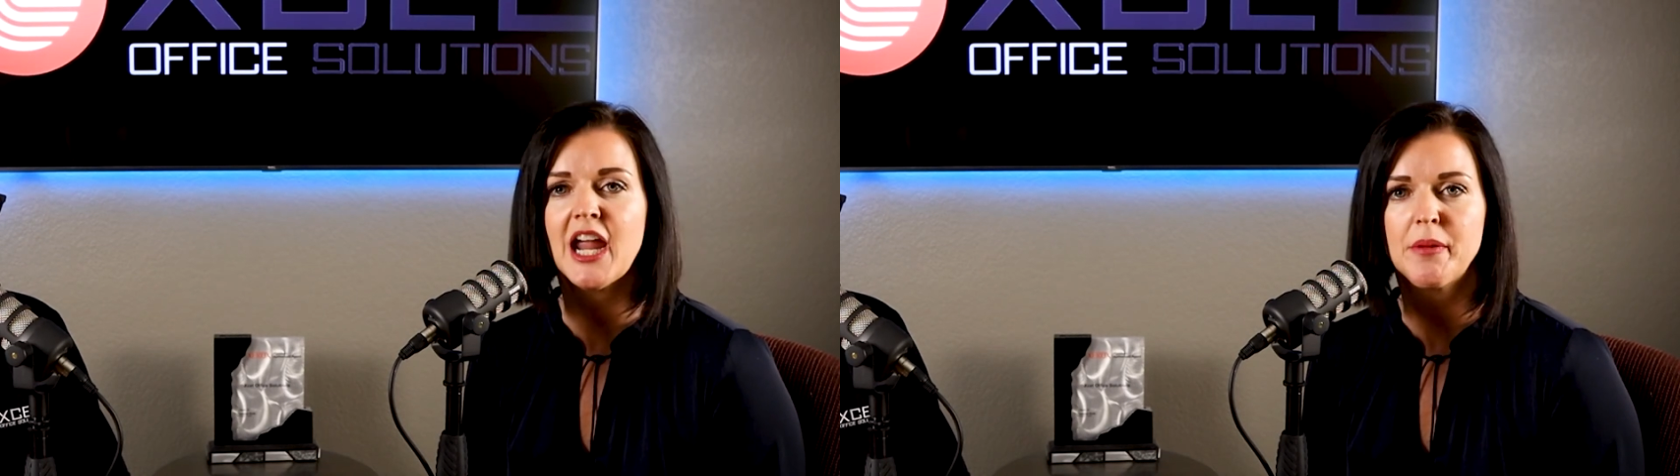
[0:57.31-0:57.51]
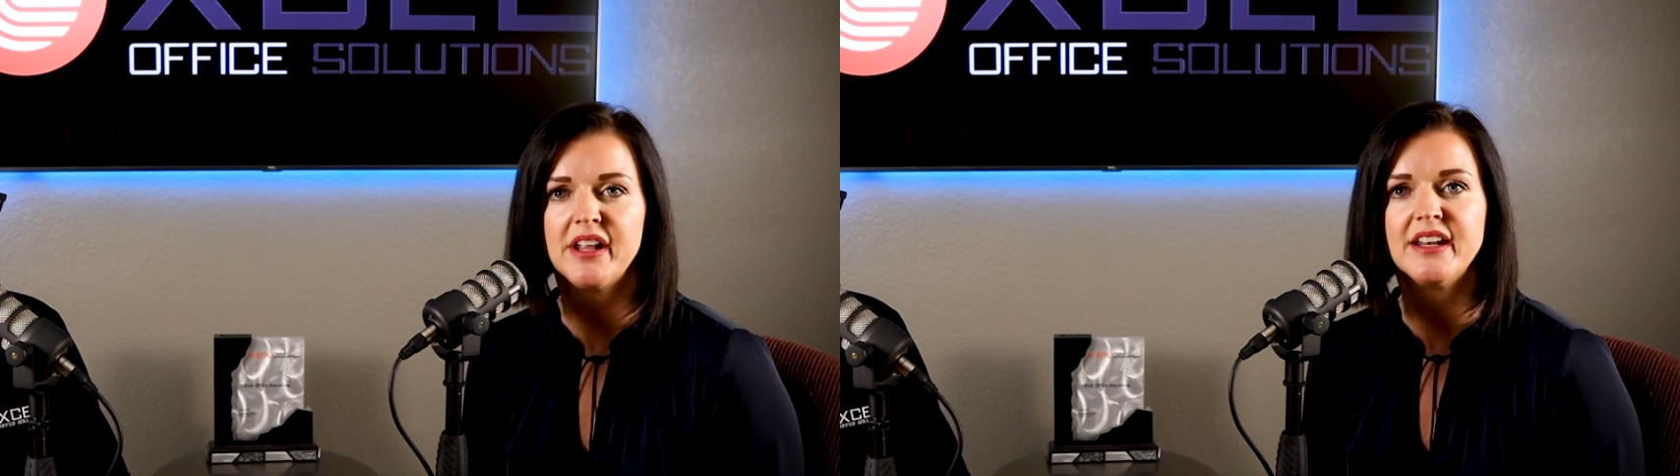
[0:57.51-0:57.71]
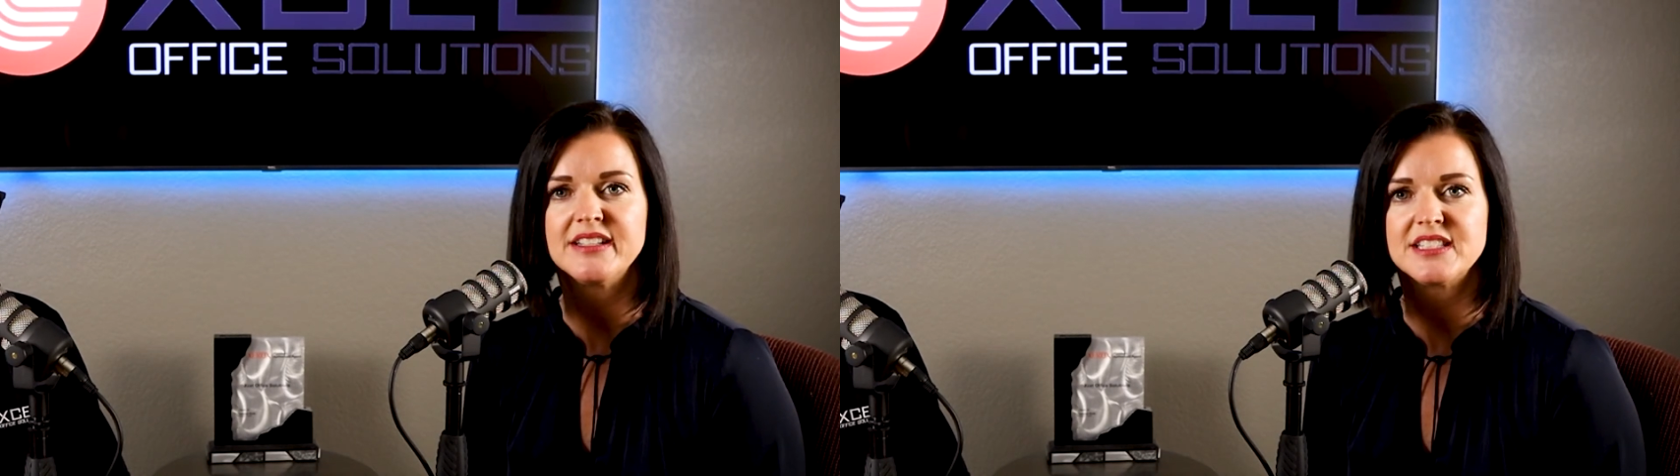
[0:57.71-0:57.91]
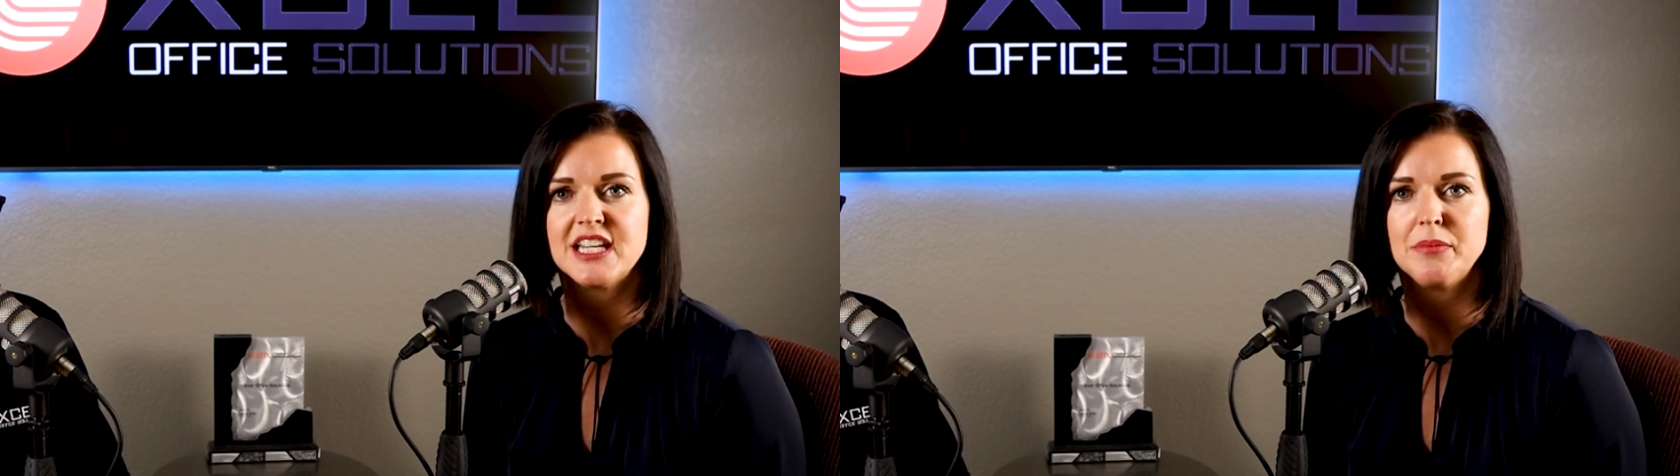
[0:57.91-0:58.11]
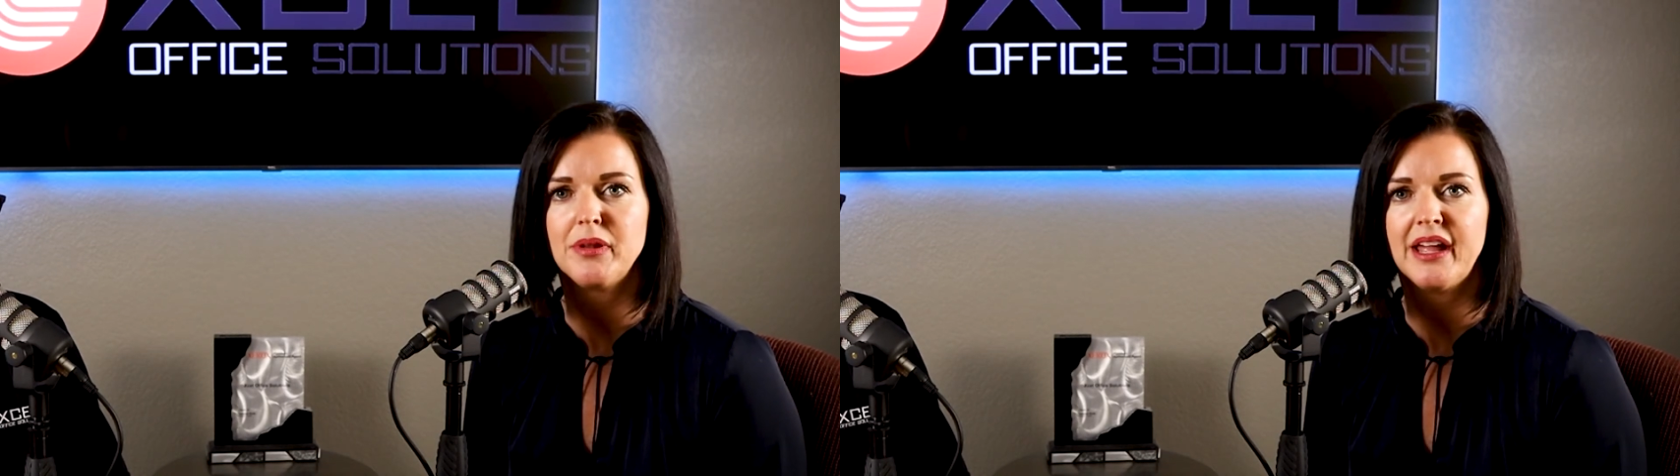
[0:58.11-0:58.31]
Cameron and his
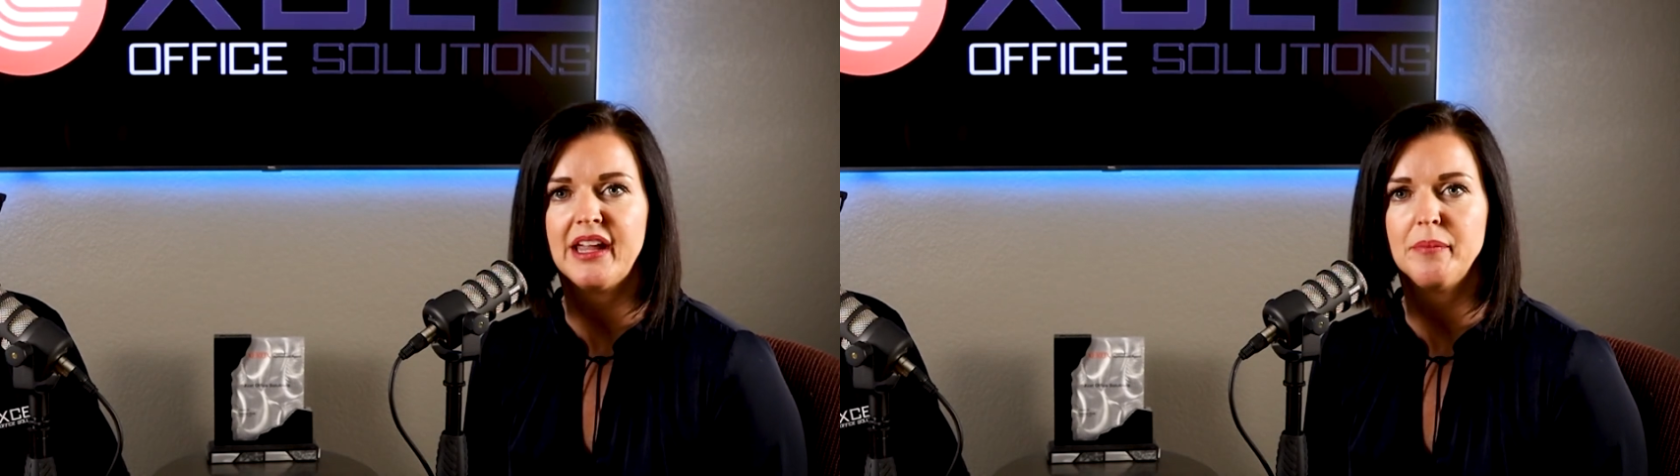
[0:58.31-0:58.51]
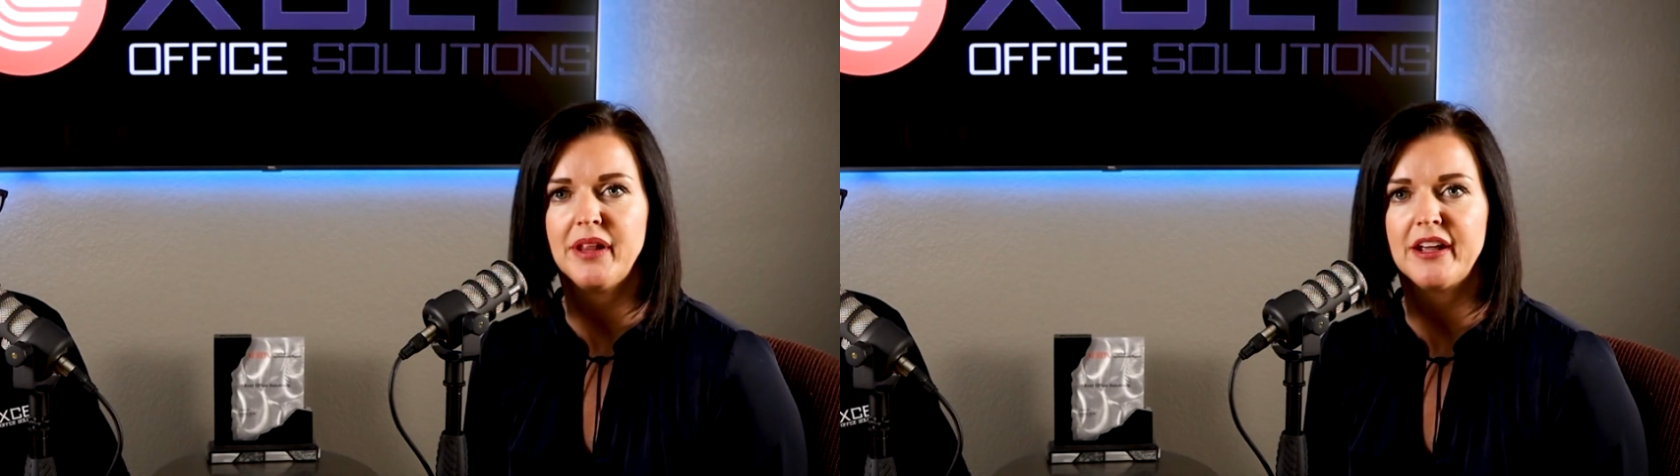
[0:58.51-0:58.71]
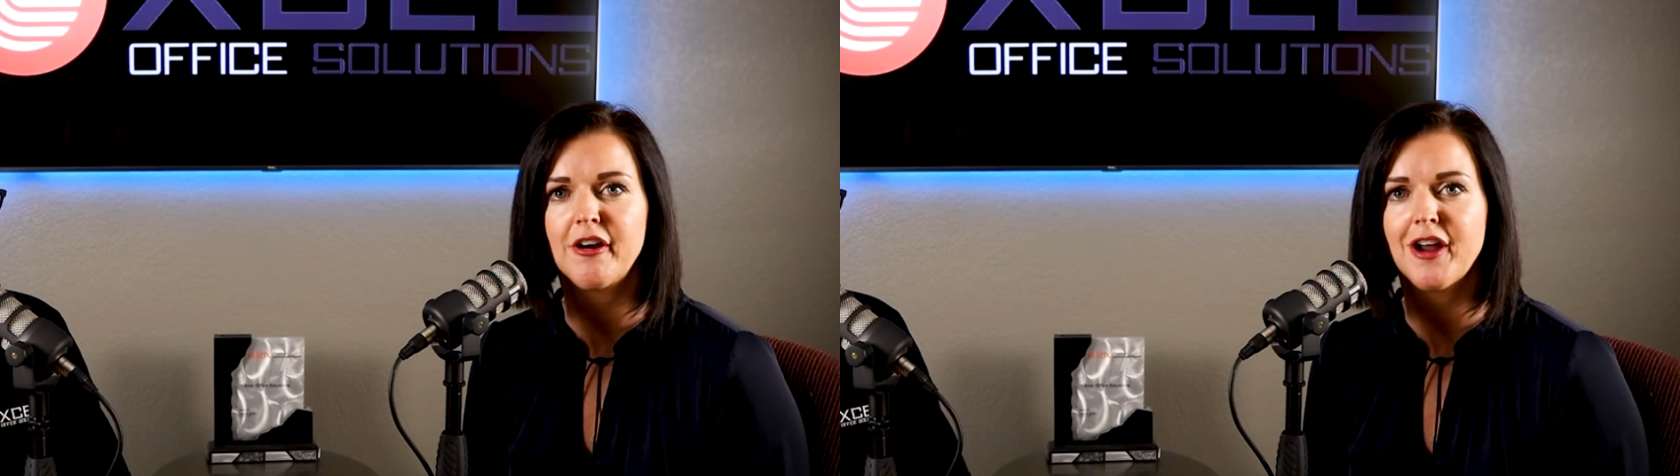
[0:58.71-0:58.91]
team play in our